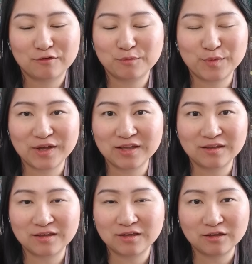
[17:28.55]
But
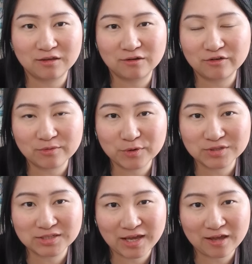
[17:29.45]
you're
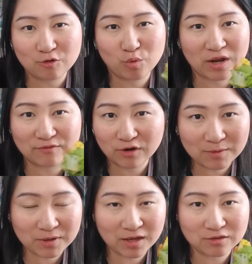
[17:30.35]
supposed to take whatever
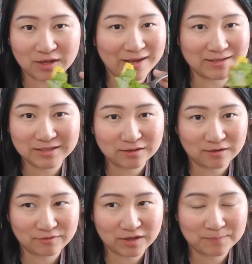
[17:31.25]
I make, the
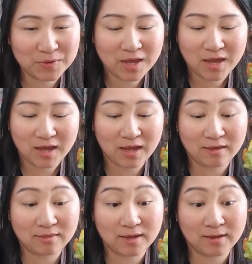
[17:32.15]
idea of it,
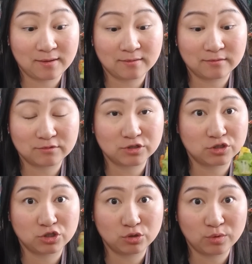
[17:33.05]
and
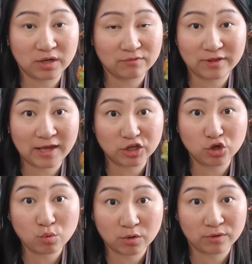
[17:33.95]
then do whatever the heck
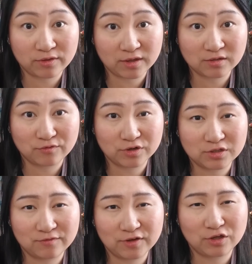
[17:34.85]
you want with it for it
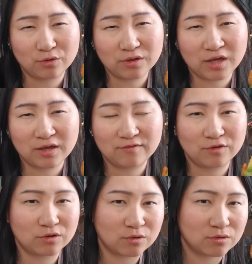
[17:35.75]
to fit your life,
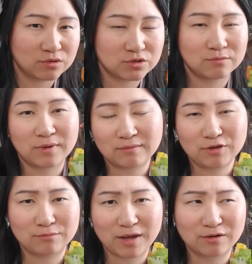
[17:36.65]
your goals, your ma-
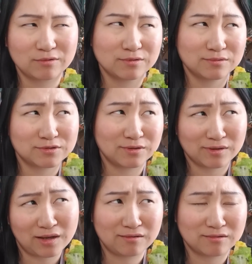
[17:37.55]
your macros, or
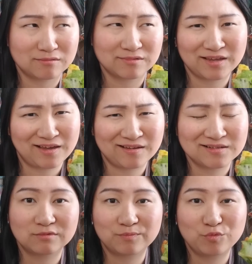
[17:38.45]
I don't know, I
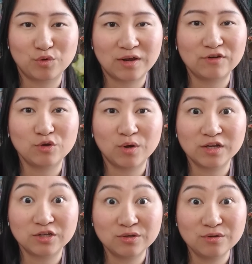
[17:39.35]
guess whatever you
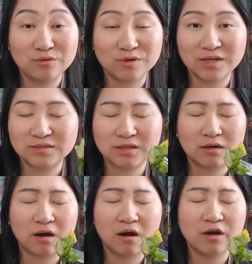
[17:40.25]
want to do, because
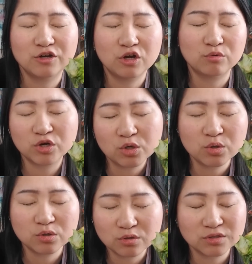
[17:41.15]
there are no
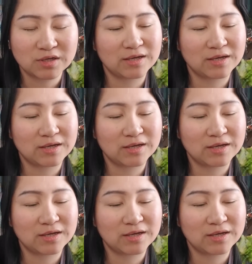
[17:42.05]
rules.